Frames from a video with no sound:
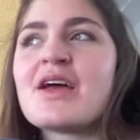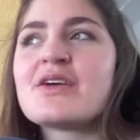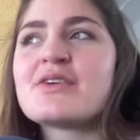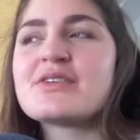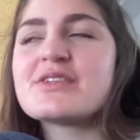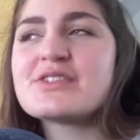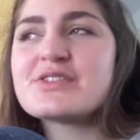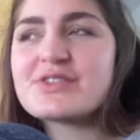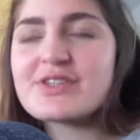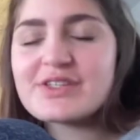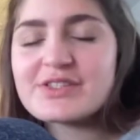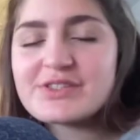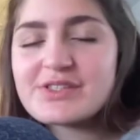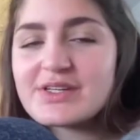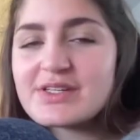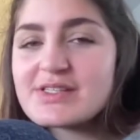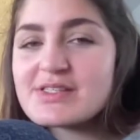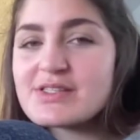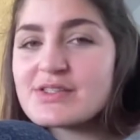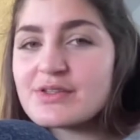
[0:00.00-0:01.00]
Restriction
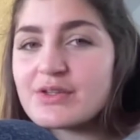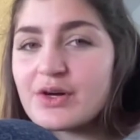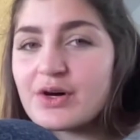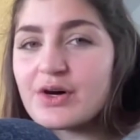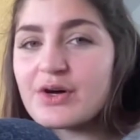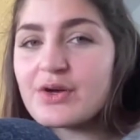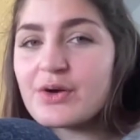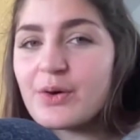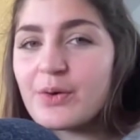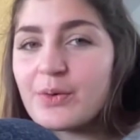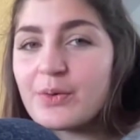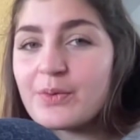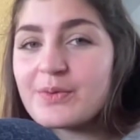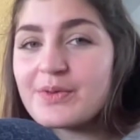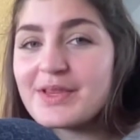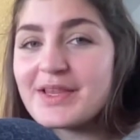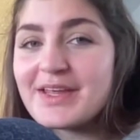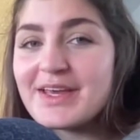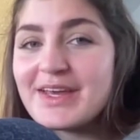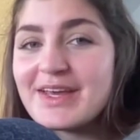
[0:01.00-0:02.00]
is not
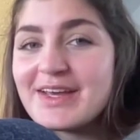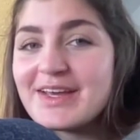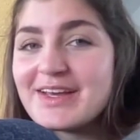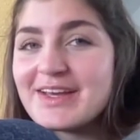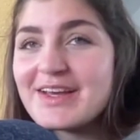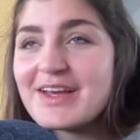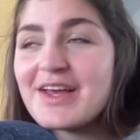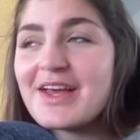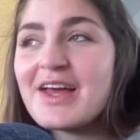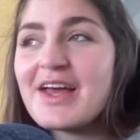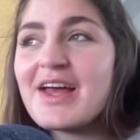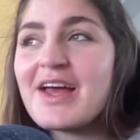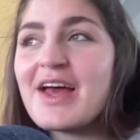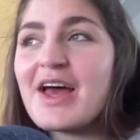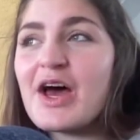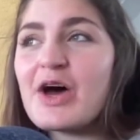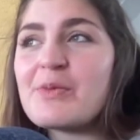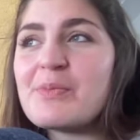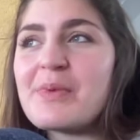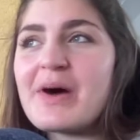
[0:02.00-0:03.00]
only
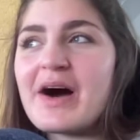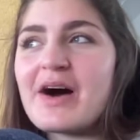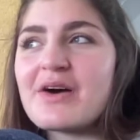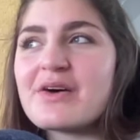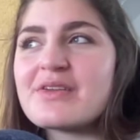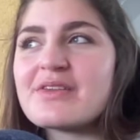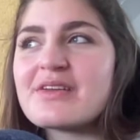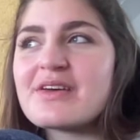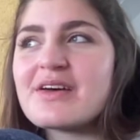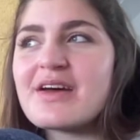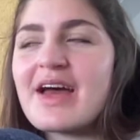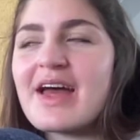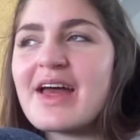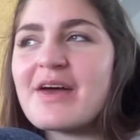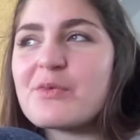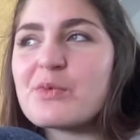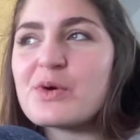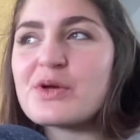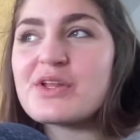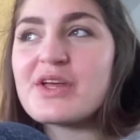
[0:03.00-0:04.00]
about
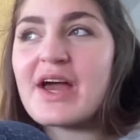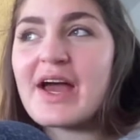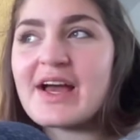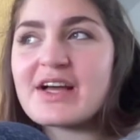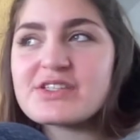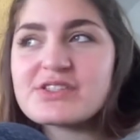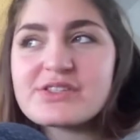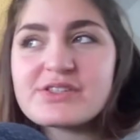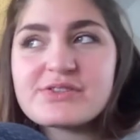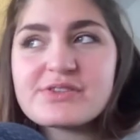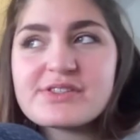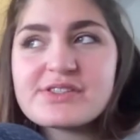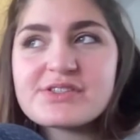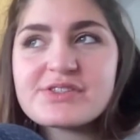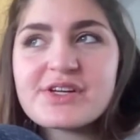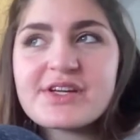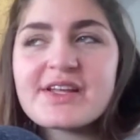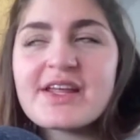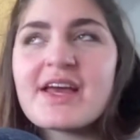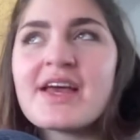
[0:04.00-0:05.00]
what you actually
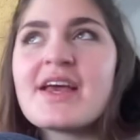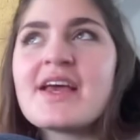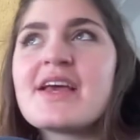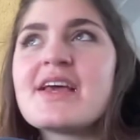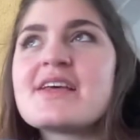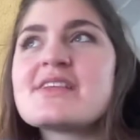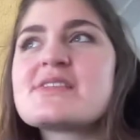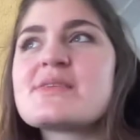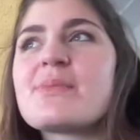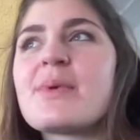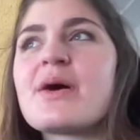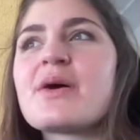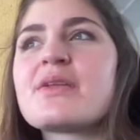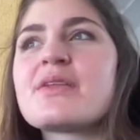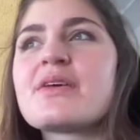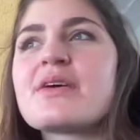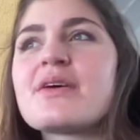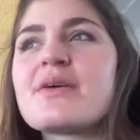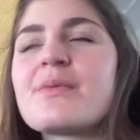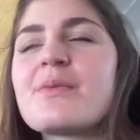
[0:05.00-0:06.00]
restrict. It's
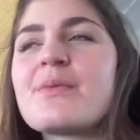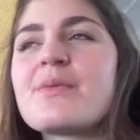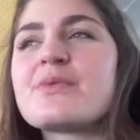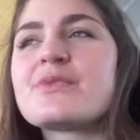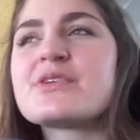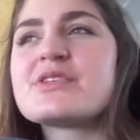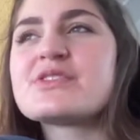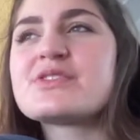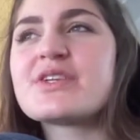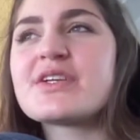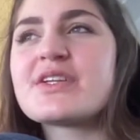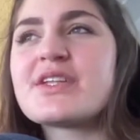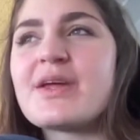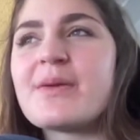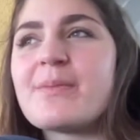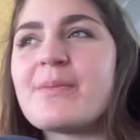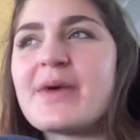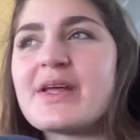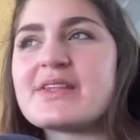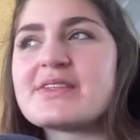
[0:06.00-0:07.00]
about
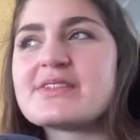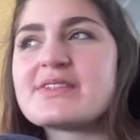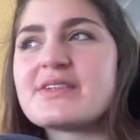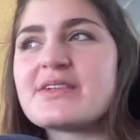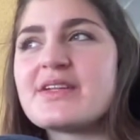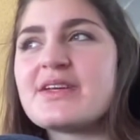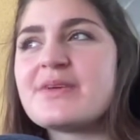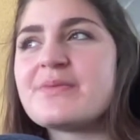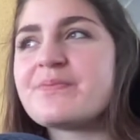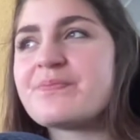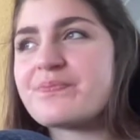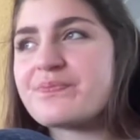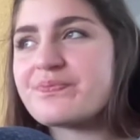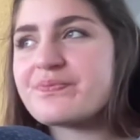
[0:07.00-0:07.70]
restricting mentally.